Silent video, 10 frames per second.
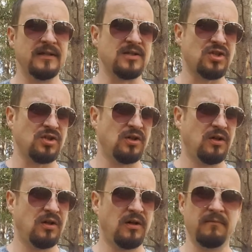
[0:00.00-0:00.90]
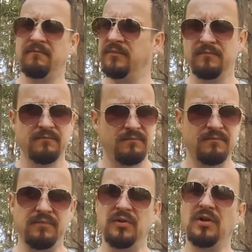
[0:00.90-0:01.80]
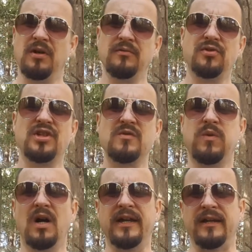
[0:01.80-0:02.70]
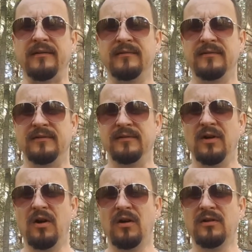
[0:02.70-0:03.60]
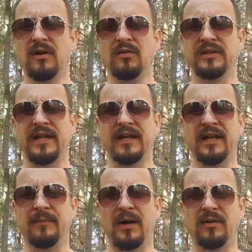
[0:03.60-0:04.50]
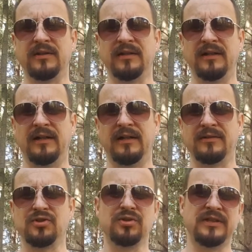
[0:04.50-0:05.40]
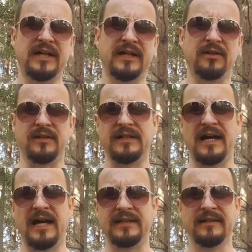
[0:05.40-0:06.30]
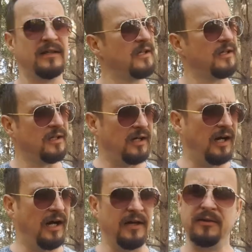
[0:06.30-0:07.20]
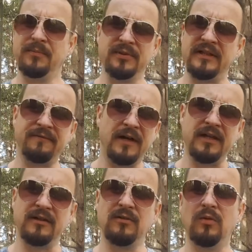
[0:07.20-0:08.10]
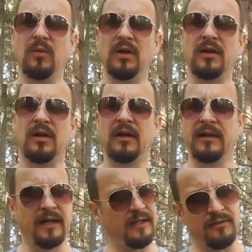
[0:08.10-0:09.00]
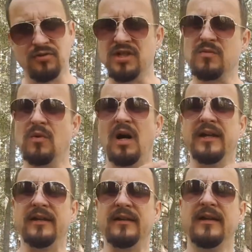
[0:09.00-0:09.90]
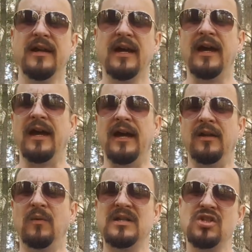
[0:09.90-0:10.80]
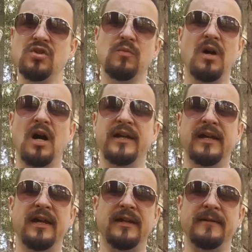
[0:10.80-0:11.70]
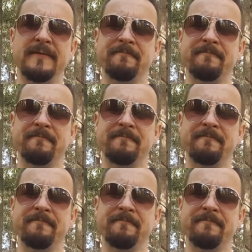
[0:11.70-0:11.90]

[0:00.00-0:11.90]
so you know you just walk in no no thinking about uh, should I or not uh, you put the fucking cold water on and you just walk in and once you walk in